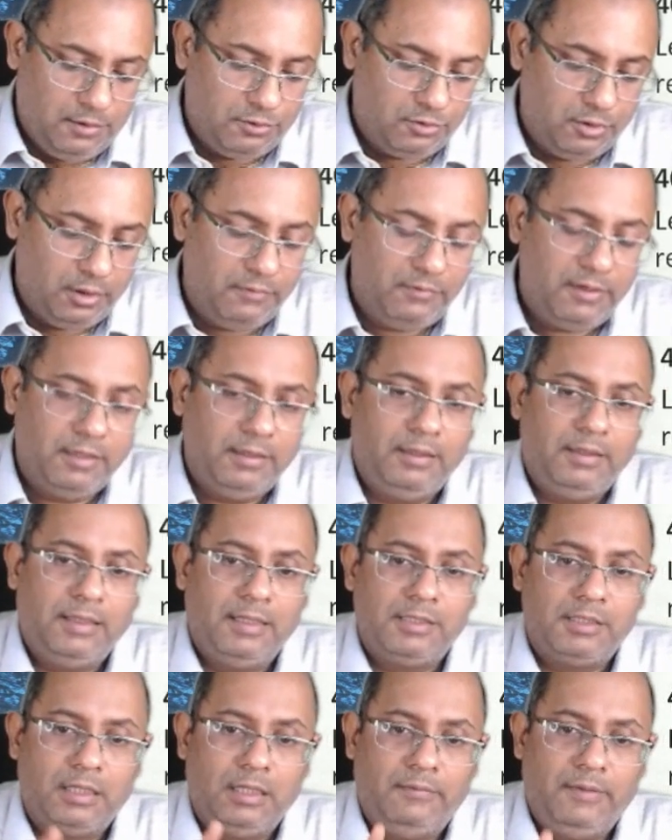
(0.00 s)
So everything
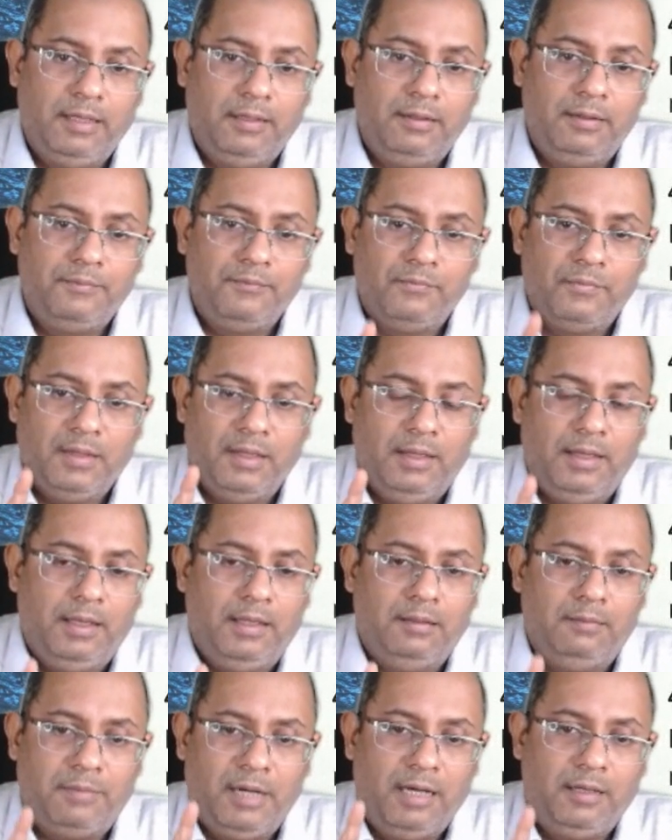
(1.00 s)
is given
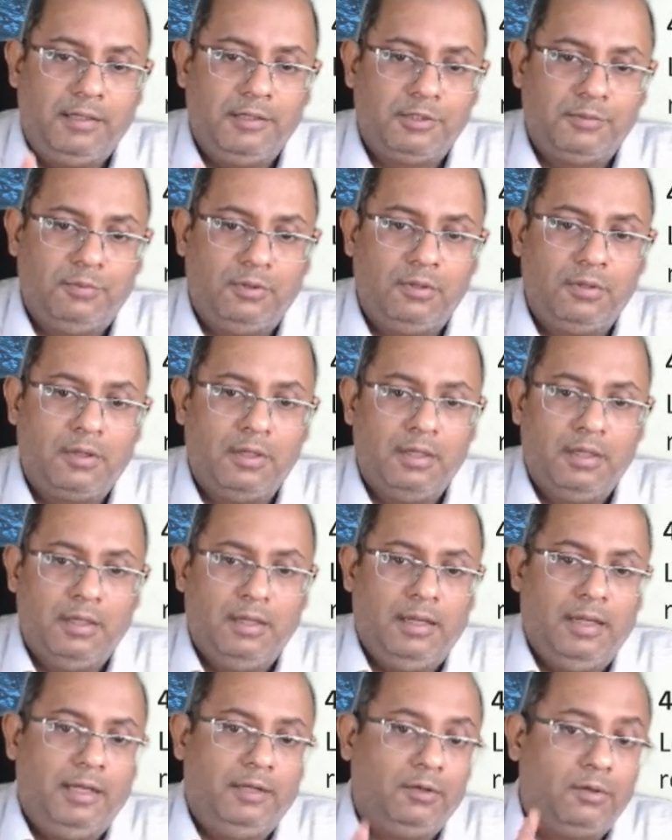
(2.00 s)
in practice book,
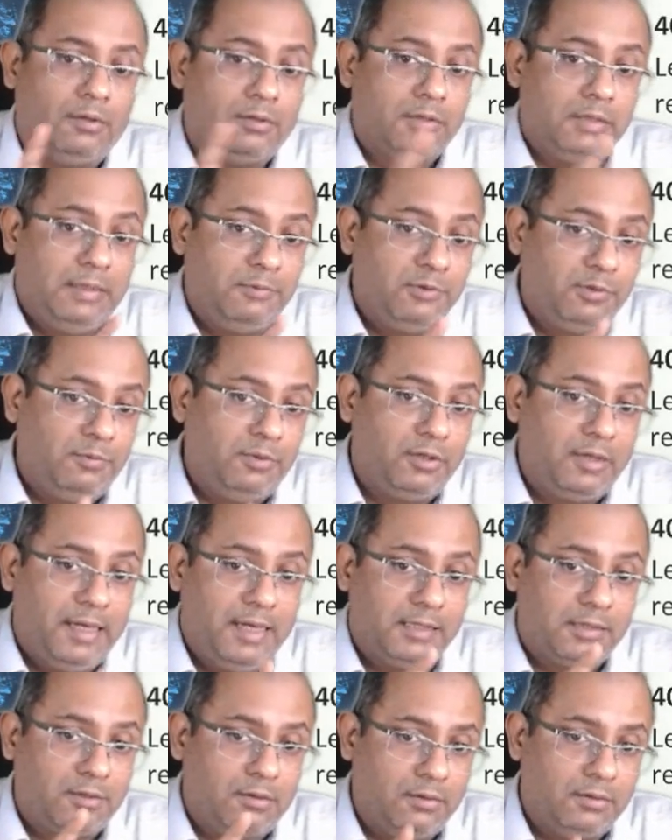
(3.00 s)
in concepts book
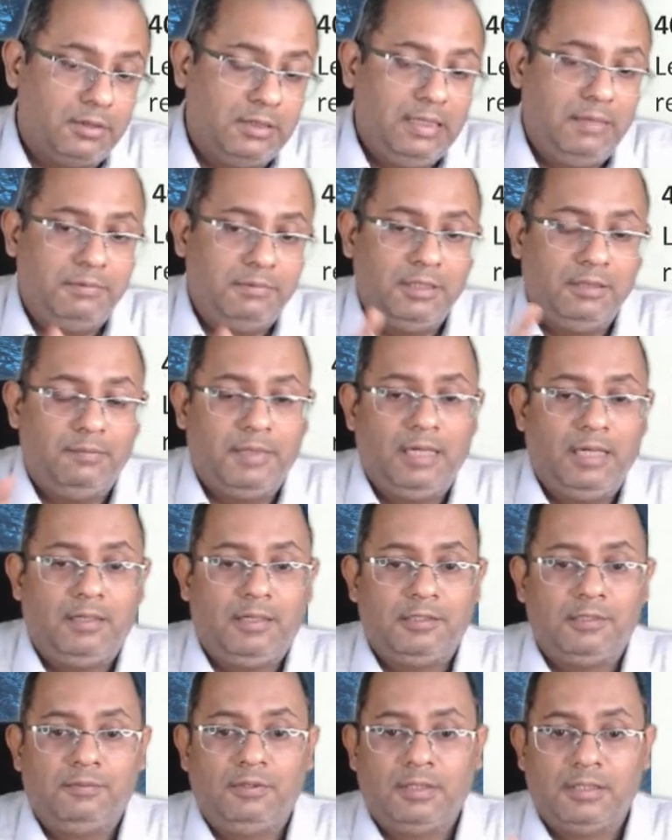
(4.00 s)
as concepts, in
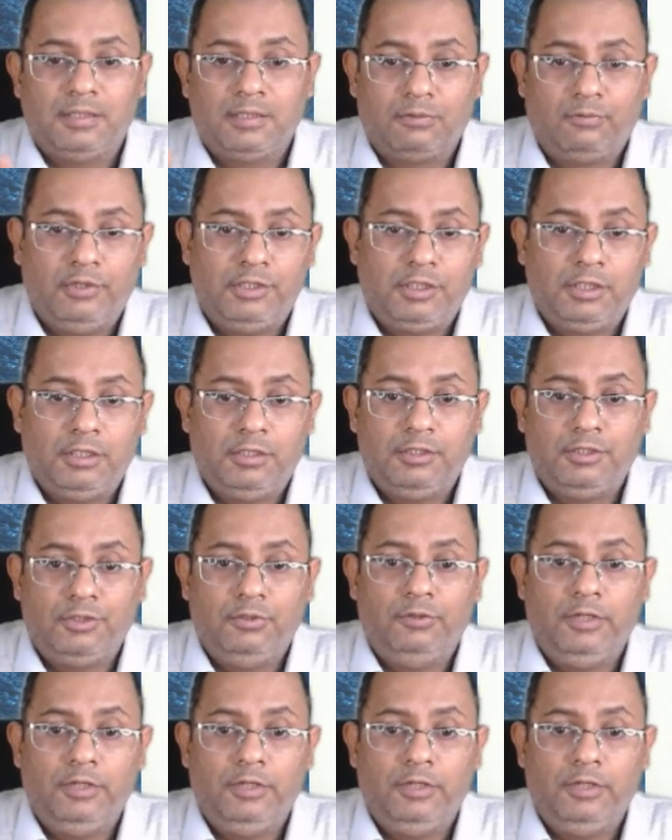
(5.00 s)
practice book as questions.